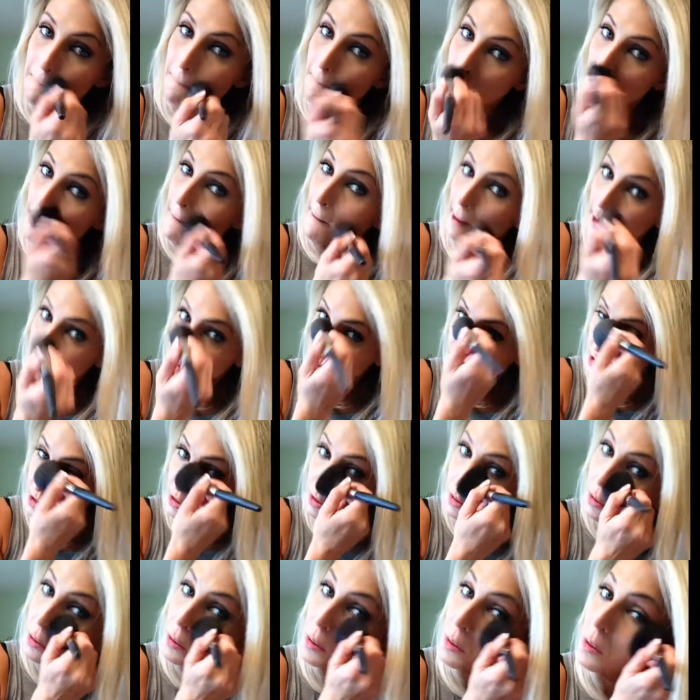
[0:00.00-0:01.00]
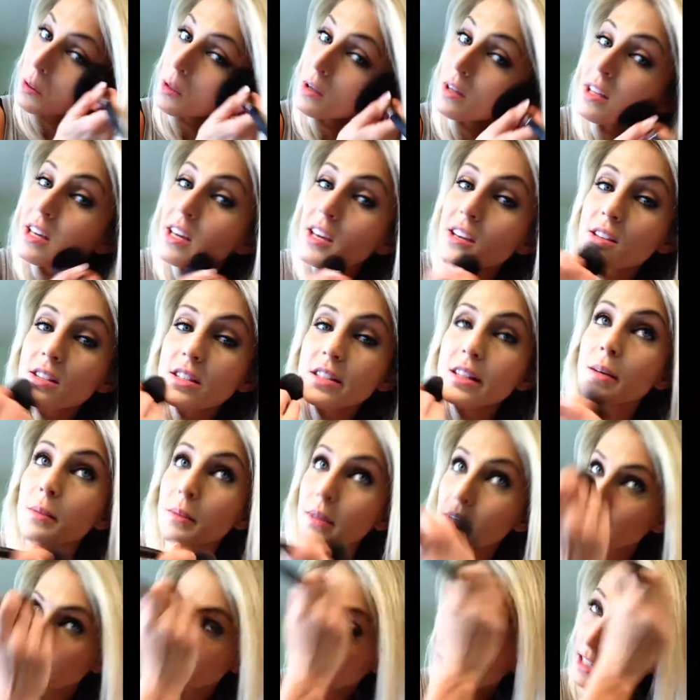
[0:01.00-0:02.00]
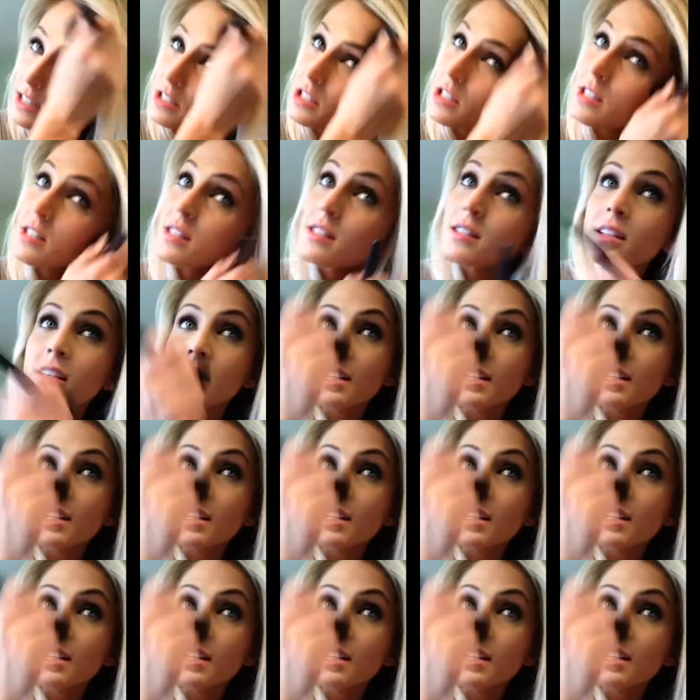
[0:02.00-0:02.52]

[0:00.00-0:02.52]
I could totally use some. And it kind of just,